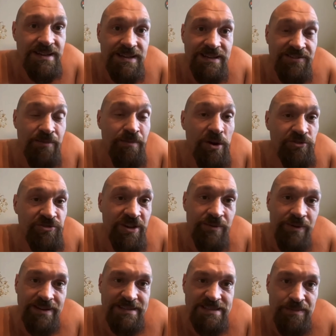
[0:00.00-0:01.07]
It's a boxing
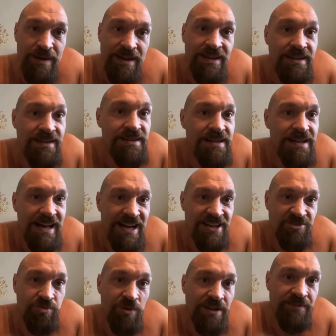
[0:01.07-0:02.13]
ring to me. I
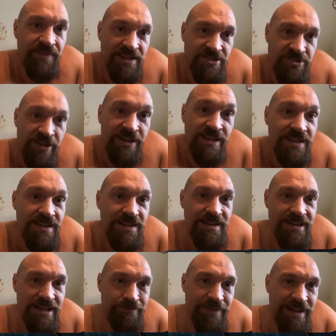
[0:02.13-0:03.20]
just want the victory.
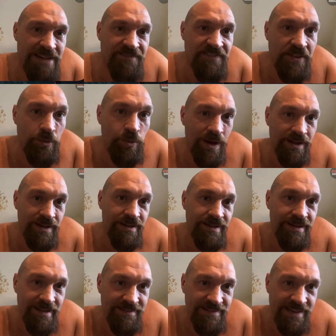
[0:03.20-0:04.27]
I'm there for the win.
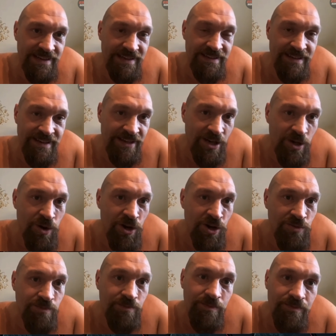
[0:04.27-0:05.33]
That's it. And I go
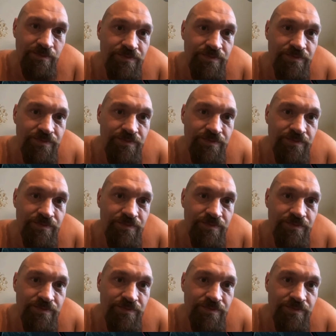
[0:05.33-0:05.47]
home.